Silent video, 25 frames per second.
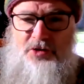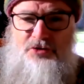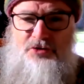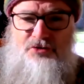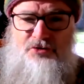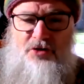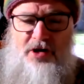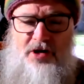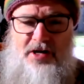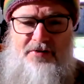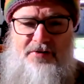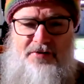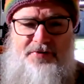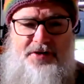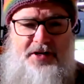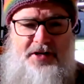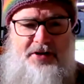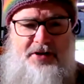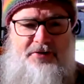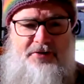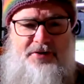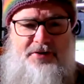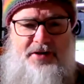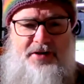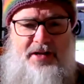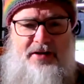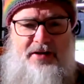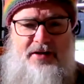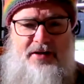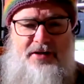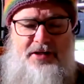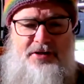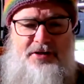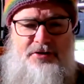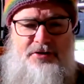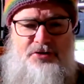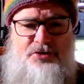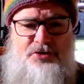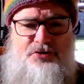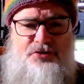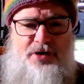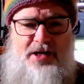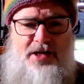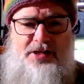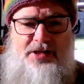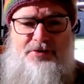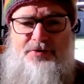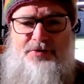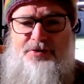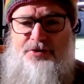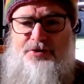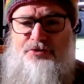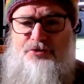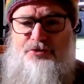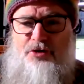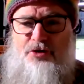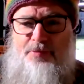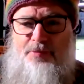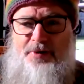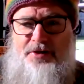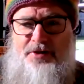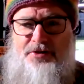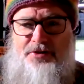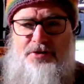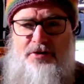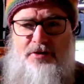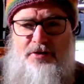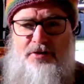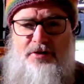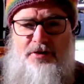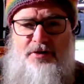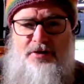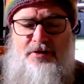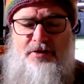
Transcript: You try living here in, in Australia in the tropics.